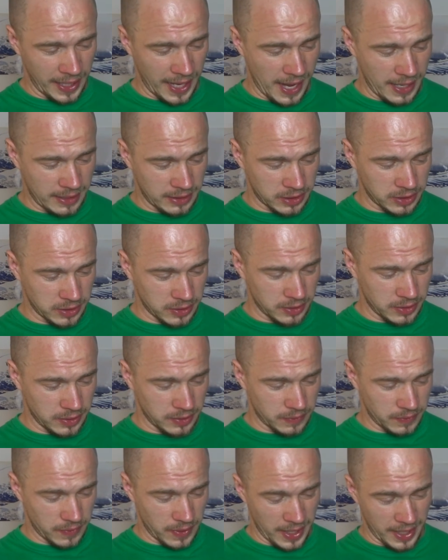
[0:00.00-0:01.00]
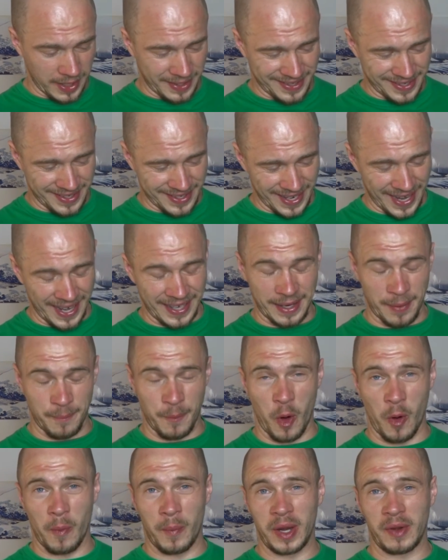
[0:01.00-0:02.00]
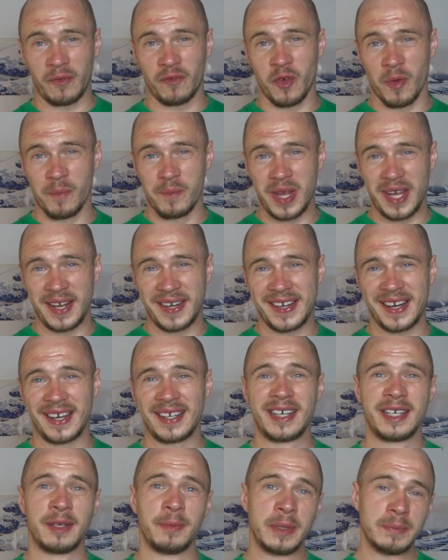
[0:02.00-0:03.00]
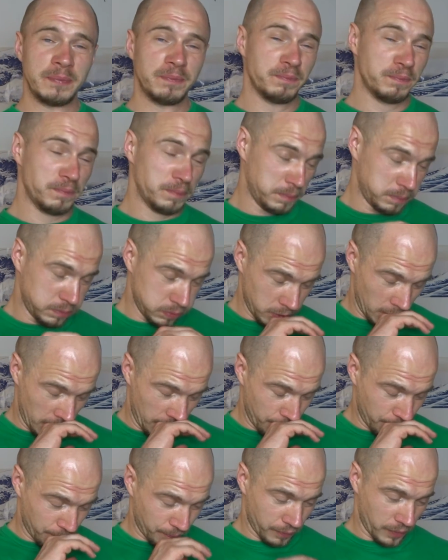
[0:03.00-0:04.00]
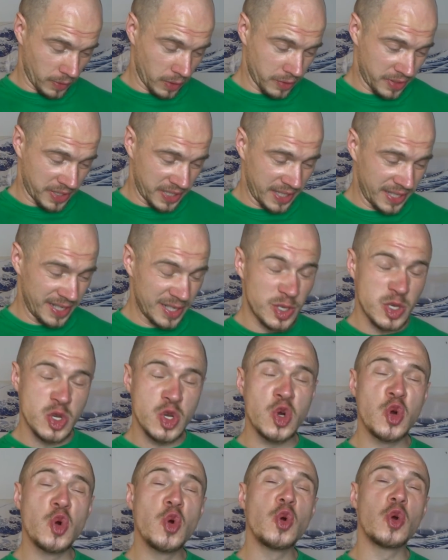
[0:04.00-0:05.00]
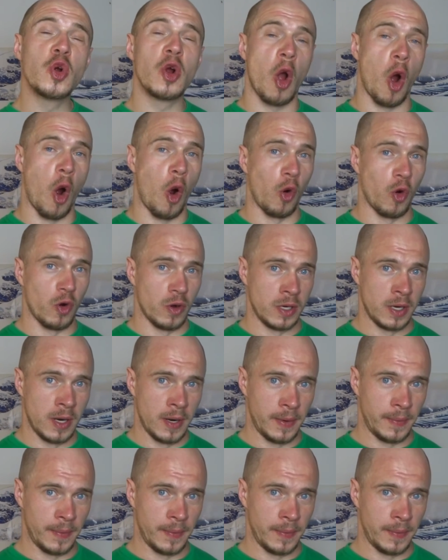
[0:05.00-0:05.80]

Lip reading: actually, it's at the moment for me it's a little bit, you see, too cold.